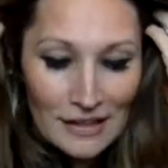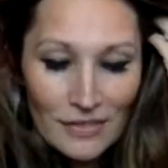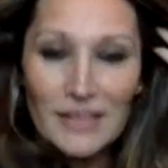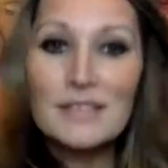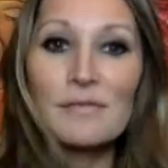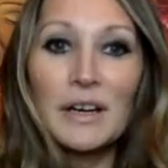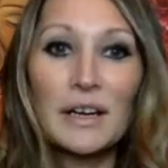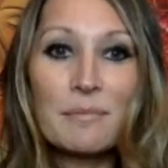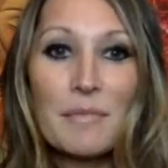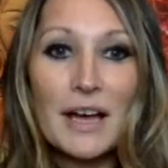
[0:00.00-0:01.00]
That's
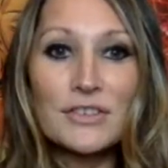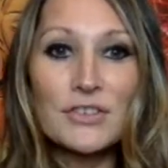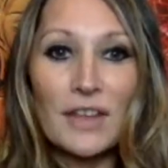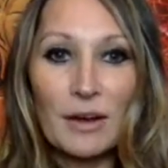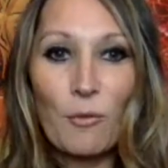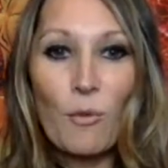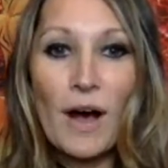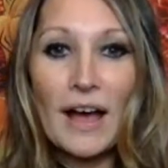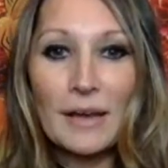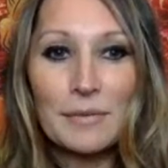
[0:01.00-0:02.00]
very much like
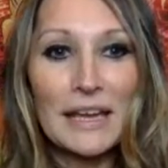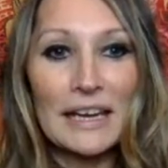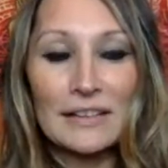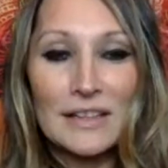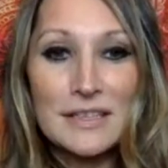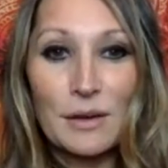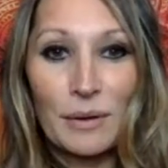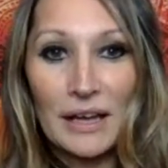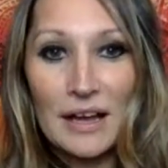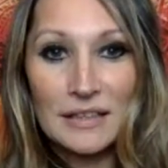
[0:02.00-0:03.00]
what I'm getting that's
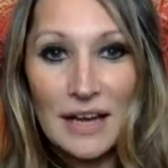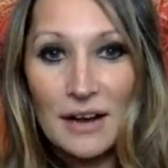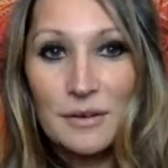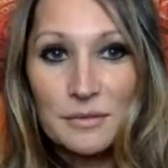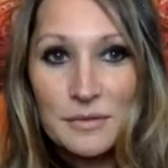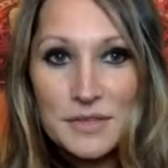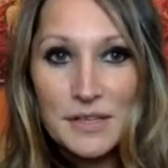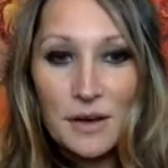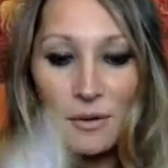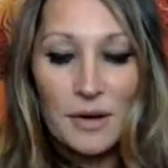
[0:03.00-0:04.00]
going on now.
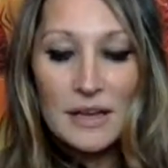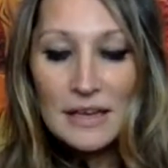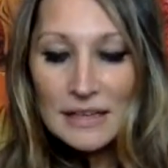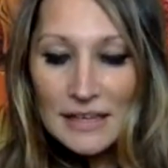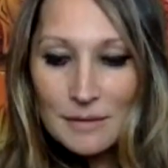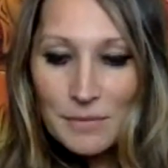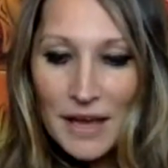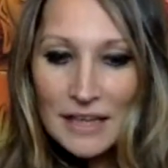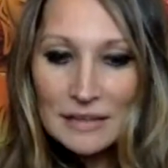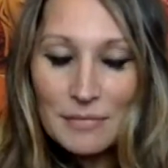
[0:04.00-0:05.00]
So keep
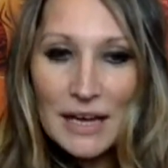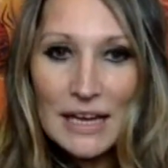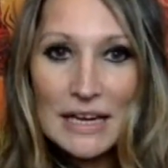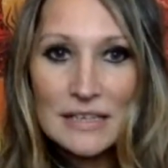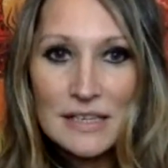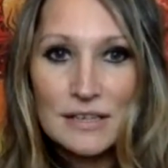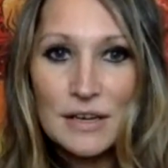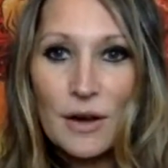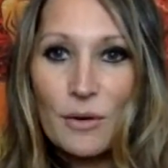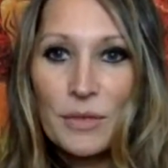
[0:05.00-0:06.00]
that in mind and
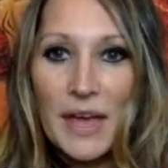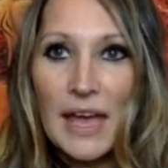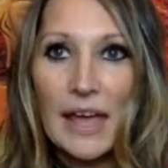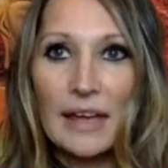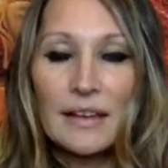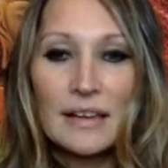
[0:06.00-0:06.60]
know that